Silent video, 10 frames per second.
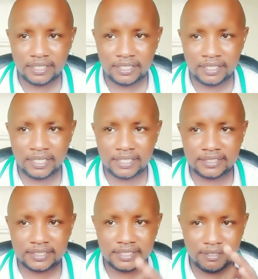Next,
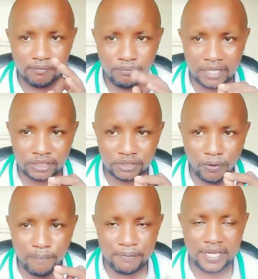
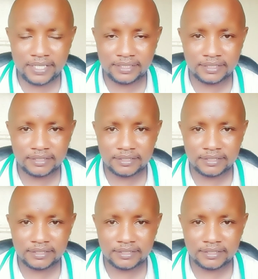muscle pain.